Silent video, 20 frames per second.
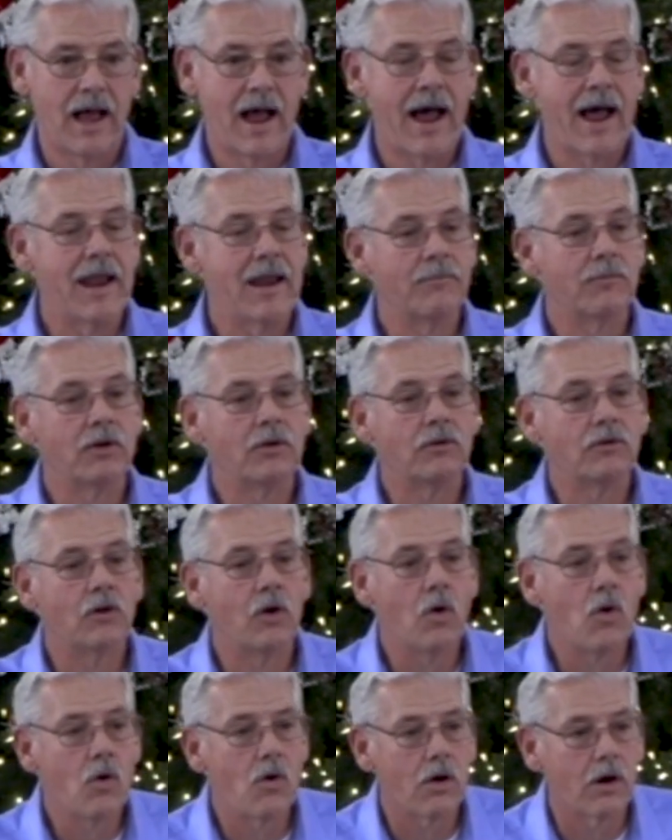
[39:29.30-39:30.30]
I am the
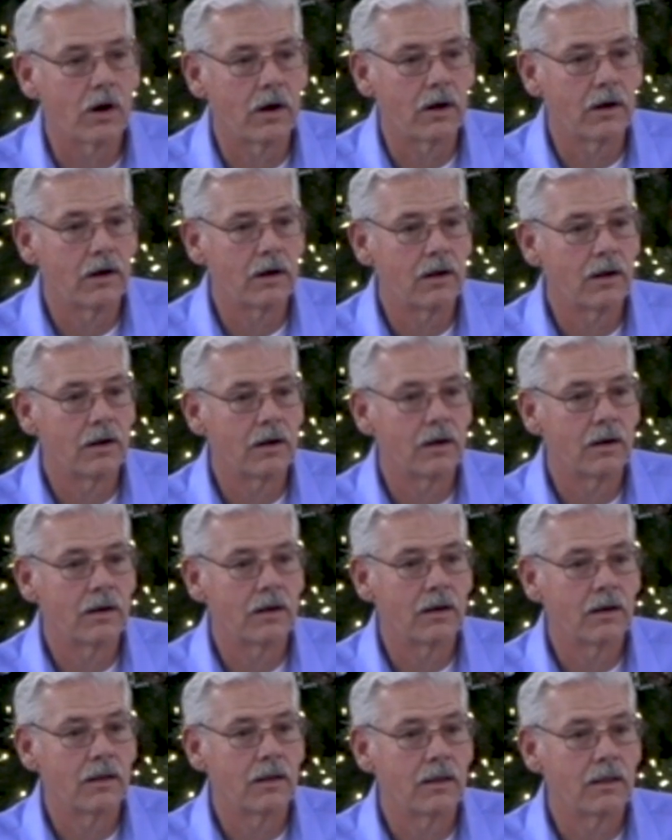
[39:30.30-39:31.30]
door.
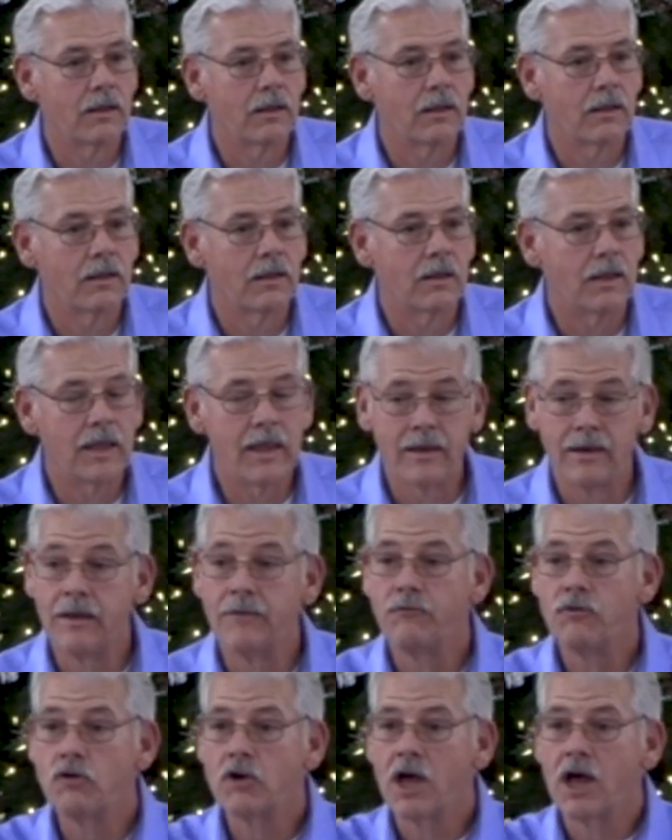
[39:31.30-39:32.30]
And
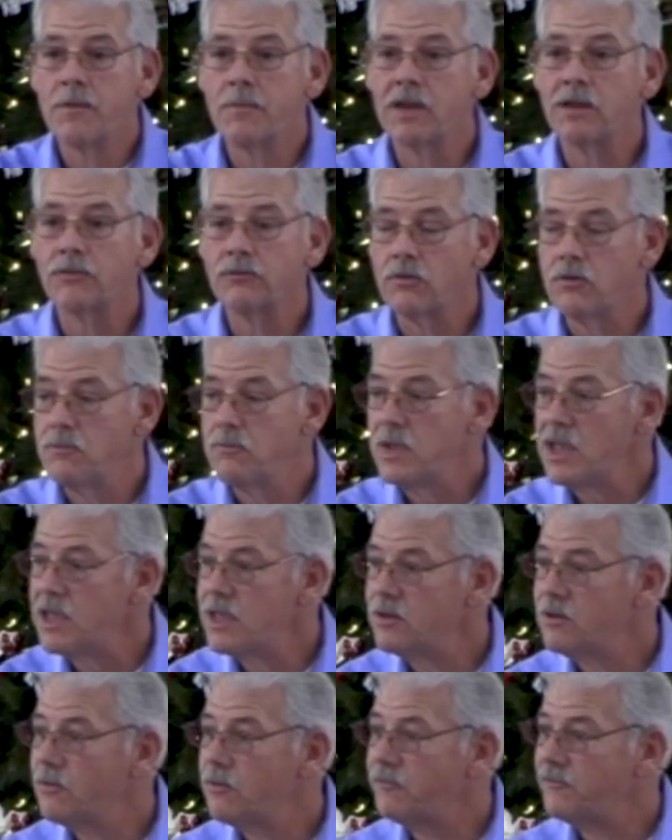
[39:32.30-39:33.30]
if you come in through
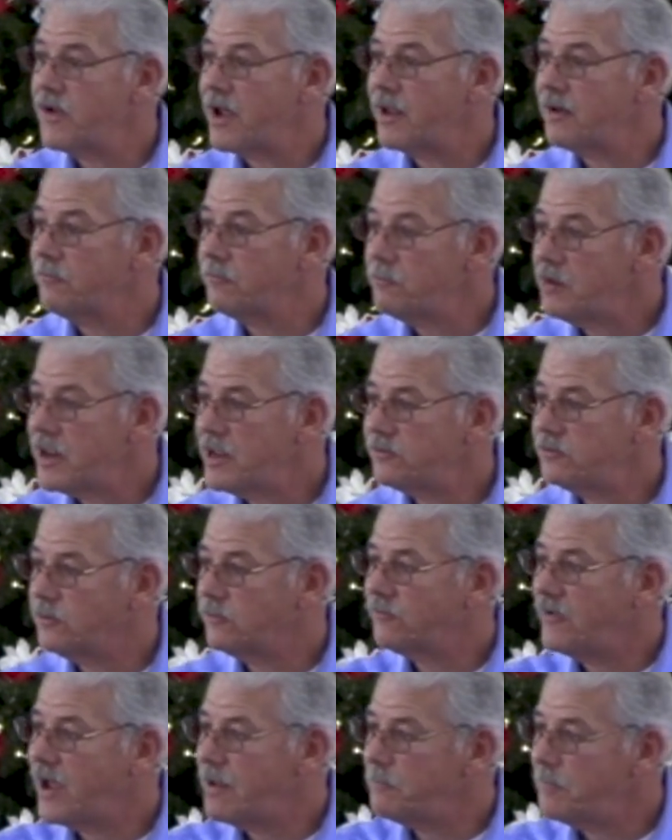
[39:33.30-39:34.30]
me, you'll find rest,
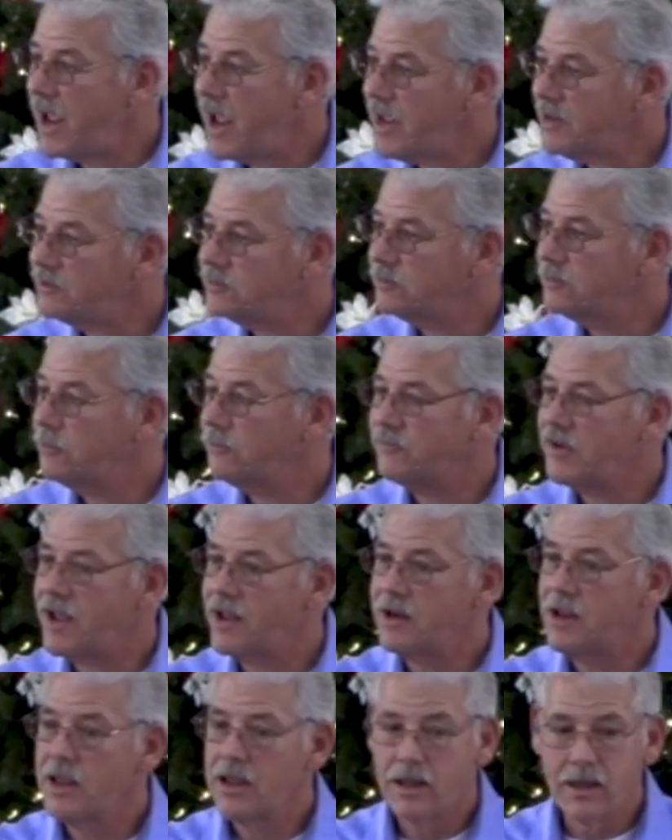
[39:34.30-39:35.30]
you'll find pasture, you'll
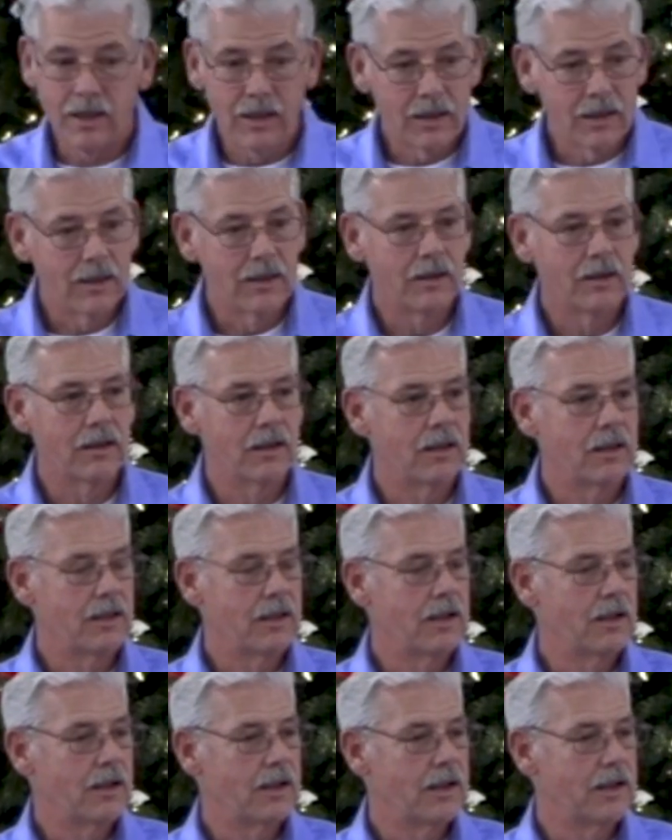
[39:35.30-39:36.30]
find
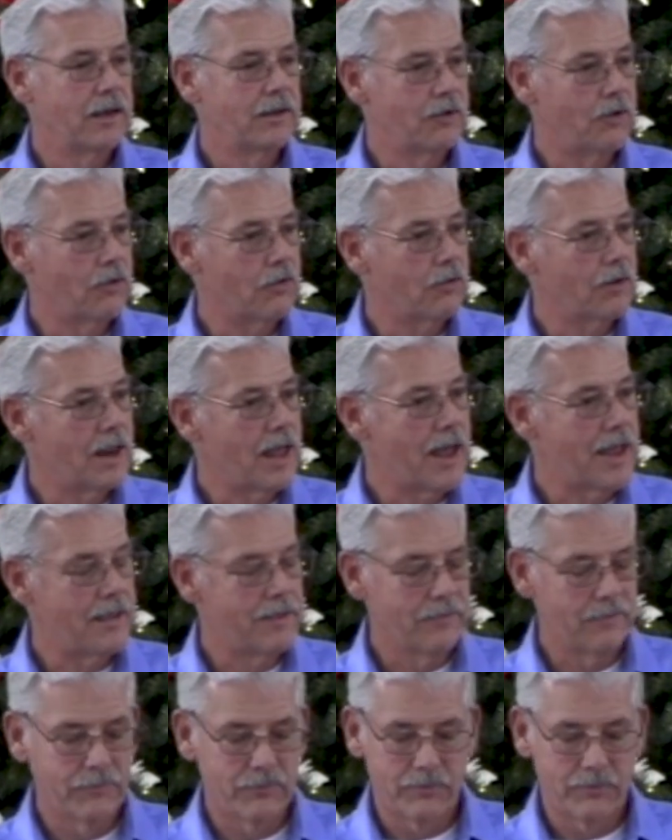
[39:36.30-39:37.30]
eternal life.